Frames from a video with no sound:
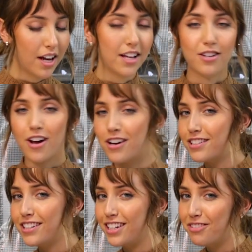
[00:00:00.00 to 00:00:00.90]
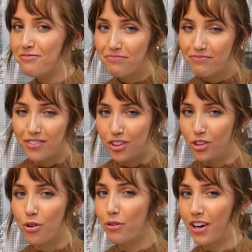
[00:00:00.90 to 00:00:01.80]
It's honestly
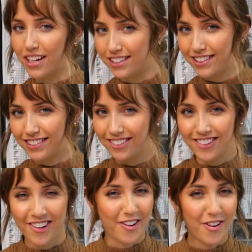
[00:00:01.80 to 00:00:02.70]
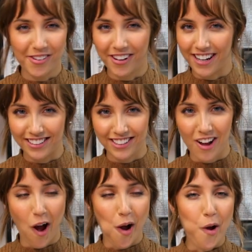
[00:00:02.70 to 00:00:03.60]
no regrets. No regrets.
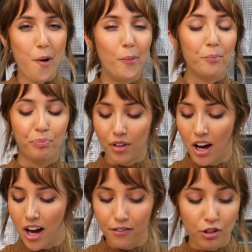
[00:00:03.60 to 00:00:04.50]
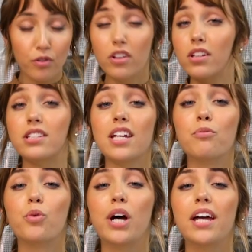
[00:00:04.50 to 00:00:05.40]
If you feel the
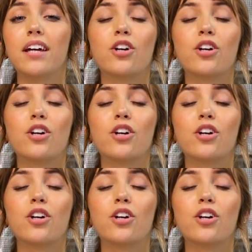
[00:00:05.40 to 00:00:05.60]
same way,